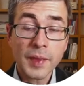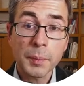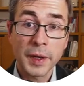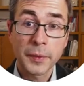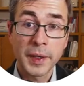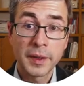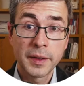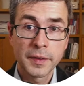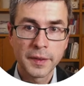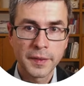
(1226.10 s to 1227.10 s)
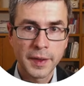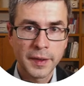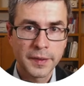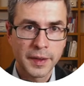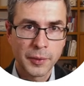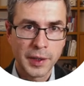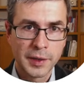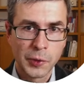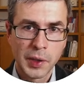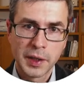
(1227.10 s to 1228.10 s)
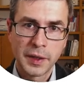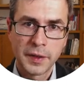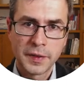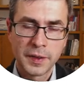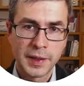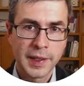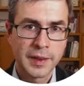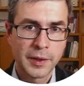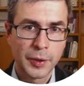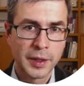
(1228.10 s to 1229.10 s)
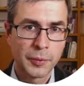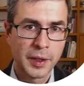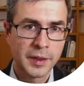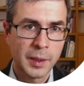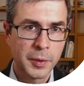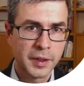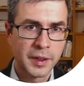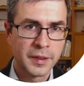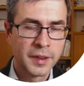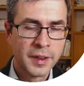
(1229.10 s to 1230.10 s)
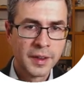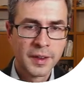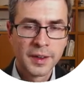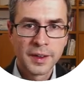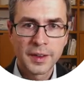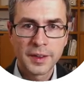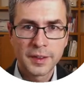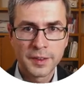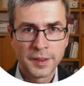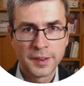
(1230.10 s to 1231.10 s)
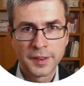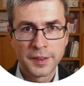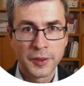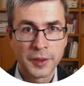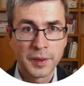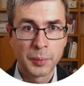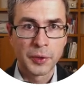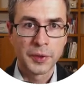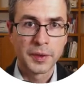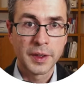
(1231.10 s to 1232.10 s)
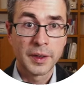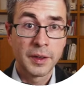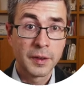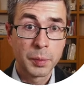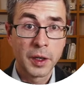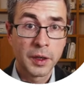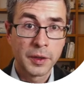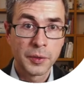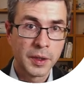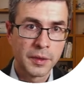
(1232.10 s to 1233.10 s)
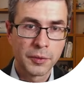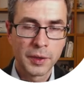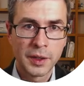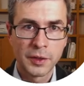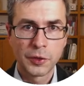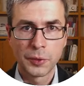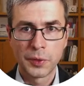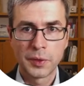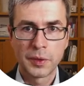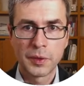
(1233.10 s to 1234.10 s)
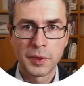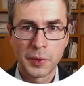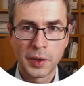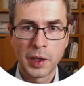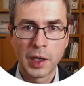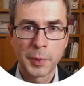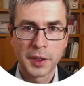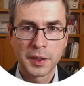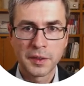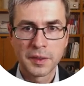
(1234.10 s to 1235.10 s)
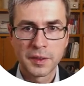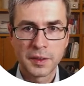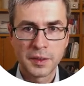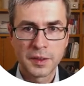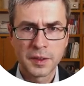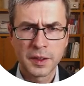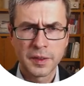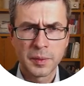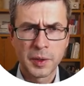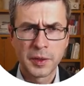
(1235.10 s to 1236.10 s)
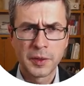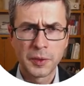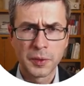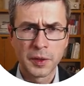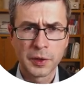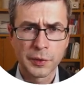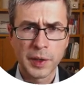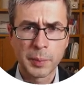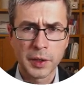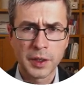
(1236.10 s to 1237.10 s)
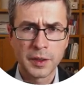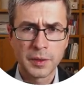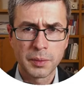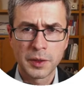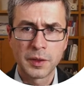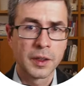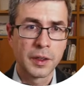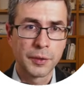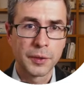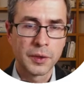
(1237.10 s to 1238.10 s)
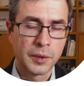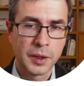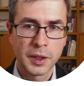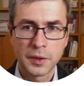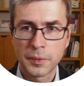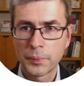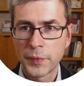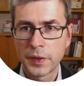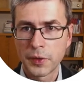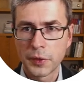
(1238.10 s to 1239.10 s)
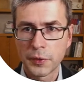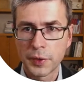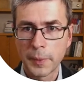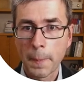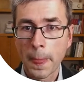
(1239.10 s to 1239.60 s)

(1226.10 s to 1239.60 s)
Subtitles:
By the way, here this S, I write lowercase, select, I write uppercase. This is not important. In SPARQL, you can freely choose lower or uppercase. It's customary to use a lot of uppercase, but here I have used lowercase. That's also fine.